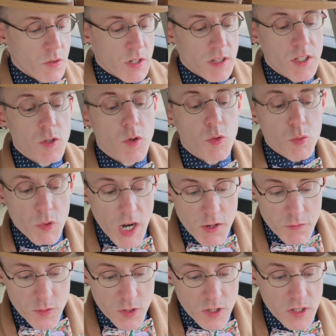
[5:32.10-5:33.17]
they're a little
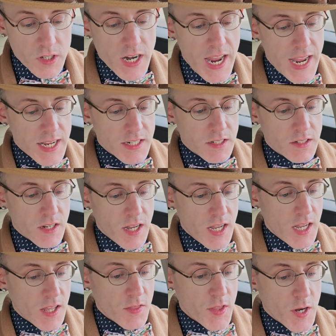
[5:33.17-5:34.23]
rougher and
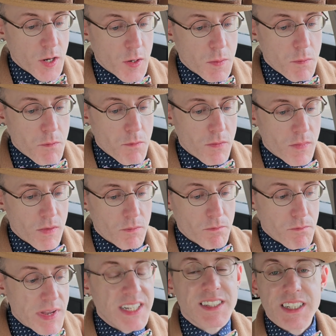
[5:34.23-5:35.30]
they're
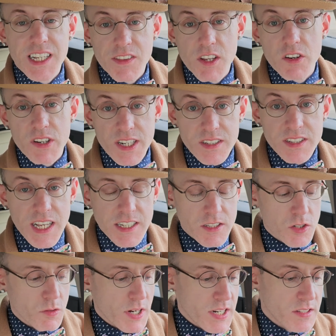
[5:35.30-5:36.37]
missing their
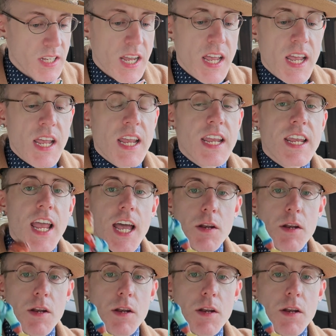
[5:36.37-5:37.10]
accessories, he